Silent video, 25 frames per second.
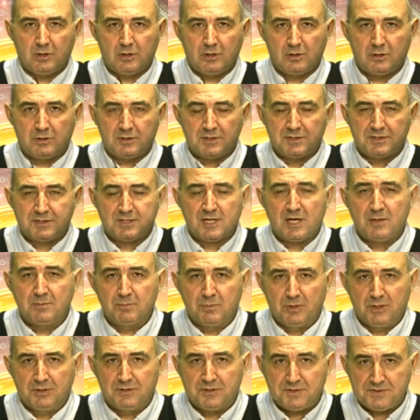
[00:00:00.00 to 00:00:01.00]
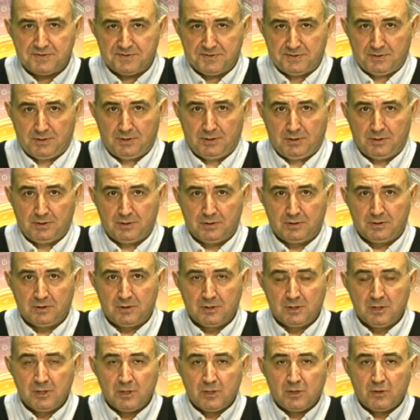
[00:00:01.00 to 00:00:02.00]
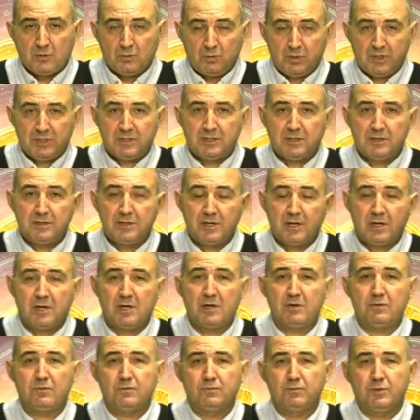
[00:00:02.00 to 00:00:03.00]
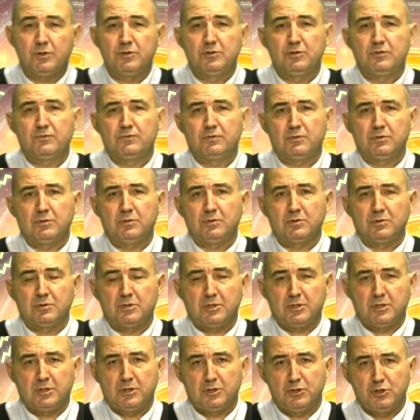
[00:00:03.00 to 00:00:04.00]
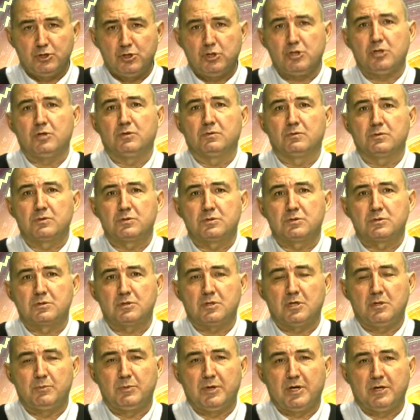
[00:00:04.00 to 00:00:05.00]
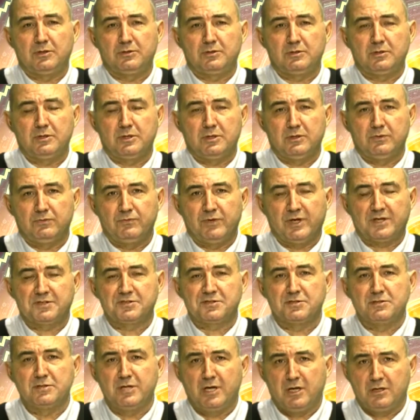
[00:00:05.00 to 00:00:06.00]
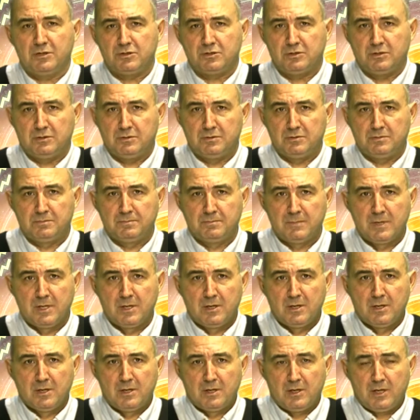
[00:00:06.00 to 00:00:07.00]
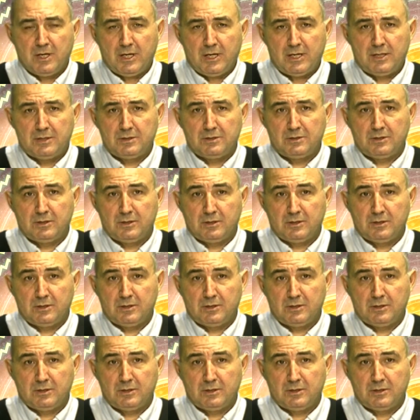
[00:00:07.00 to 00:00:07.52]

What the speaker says: December this year. We can have wonderful news about the vaccination. And